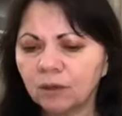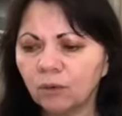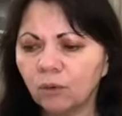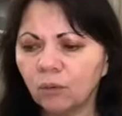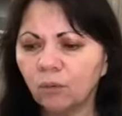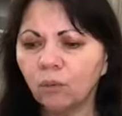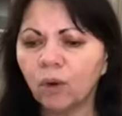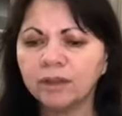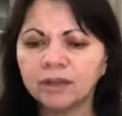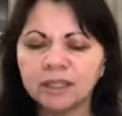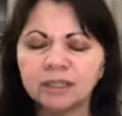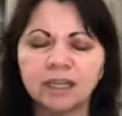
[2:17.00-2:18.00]

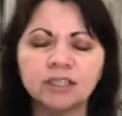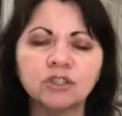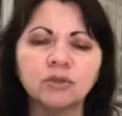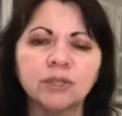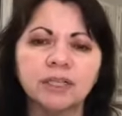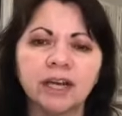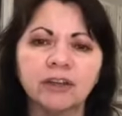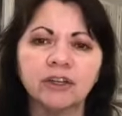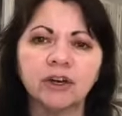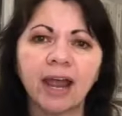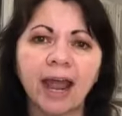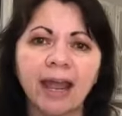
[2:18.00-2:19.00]
one thing led to
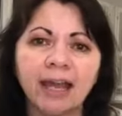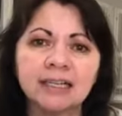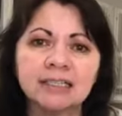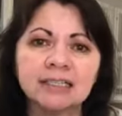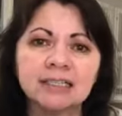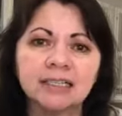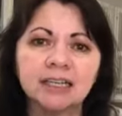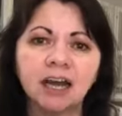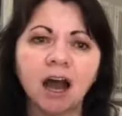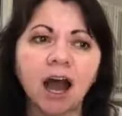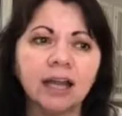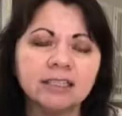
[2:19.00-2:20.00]
another, and
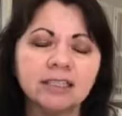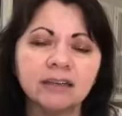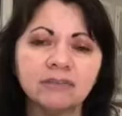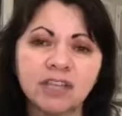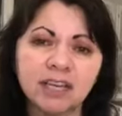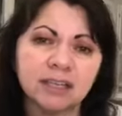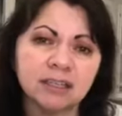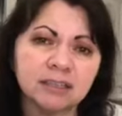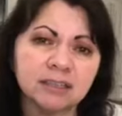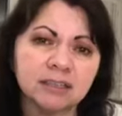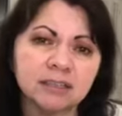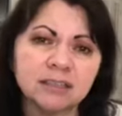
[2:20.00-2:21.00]
I have
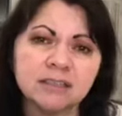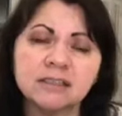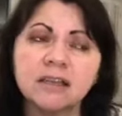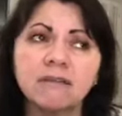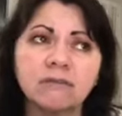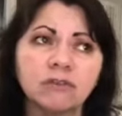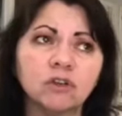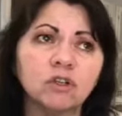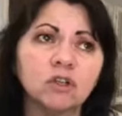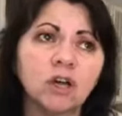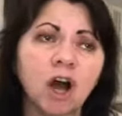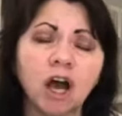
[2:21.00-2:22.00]
taken
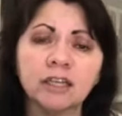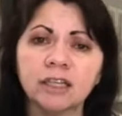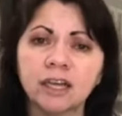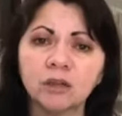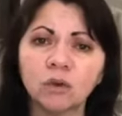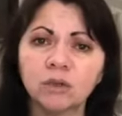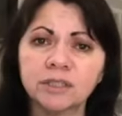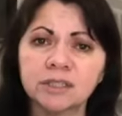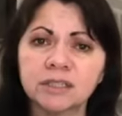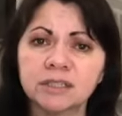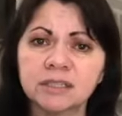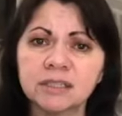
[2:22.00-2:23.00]
several online
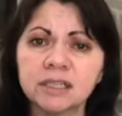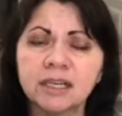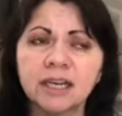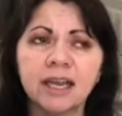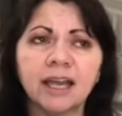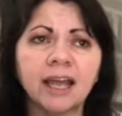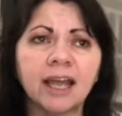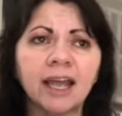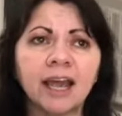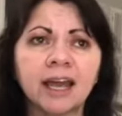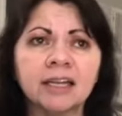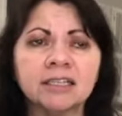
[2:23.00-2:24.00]
courses.
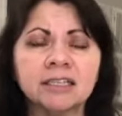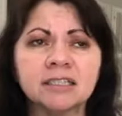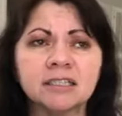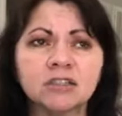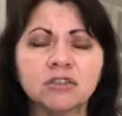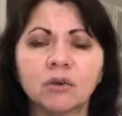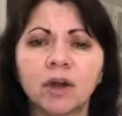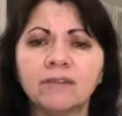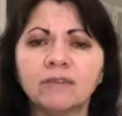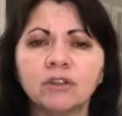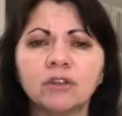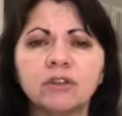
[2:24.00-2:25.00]
And so
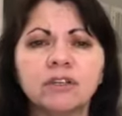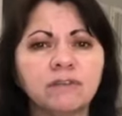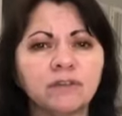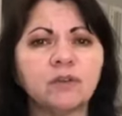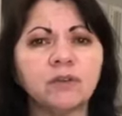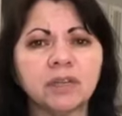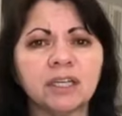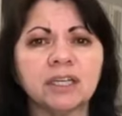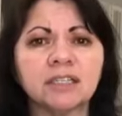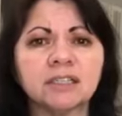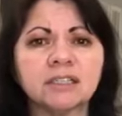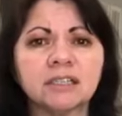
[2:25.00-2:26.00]
I've learned a few
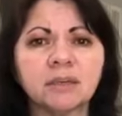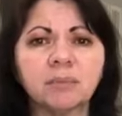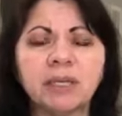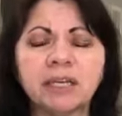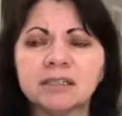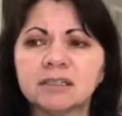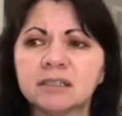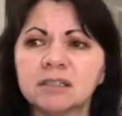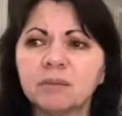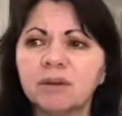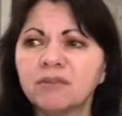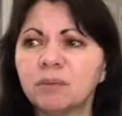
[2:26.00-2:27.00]
things, because
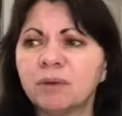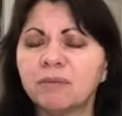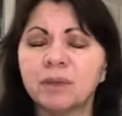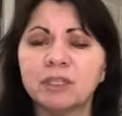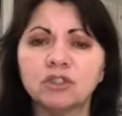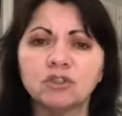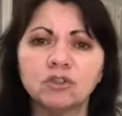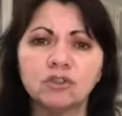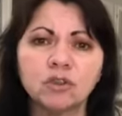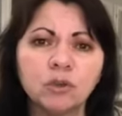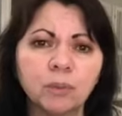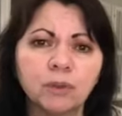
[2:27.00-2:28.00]
some of them have been
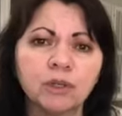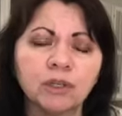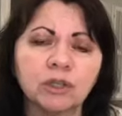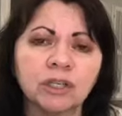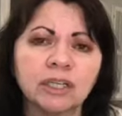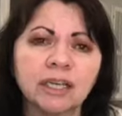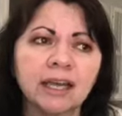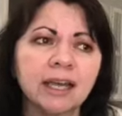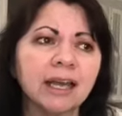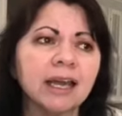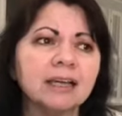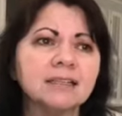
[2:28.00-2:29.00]
super good
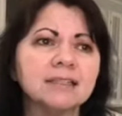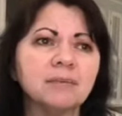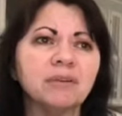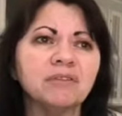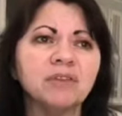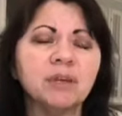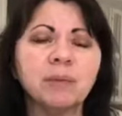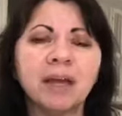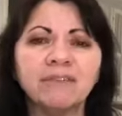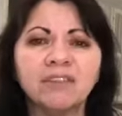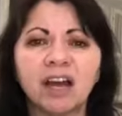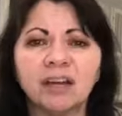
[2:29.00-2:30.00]
and some of them
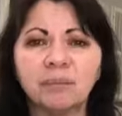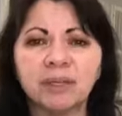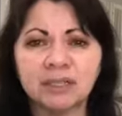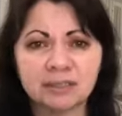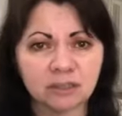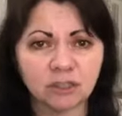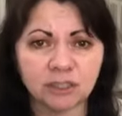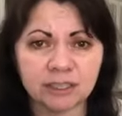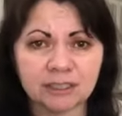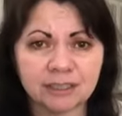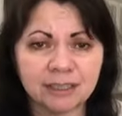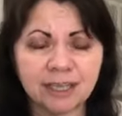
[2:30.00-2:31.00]
have not been as
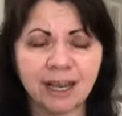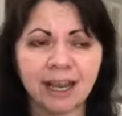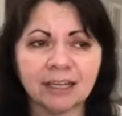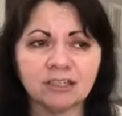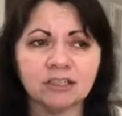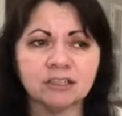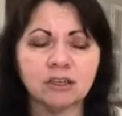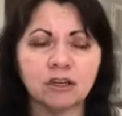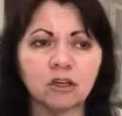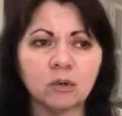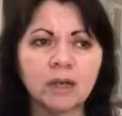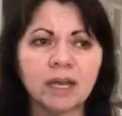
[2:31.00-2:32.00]
good. And
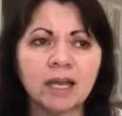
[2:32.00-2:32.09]
so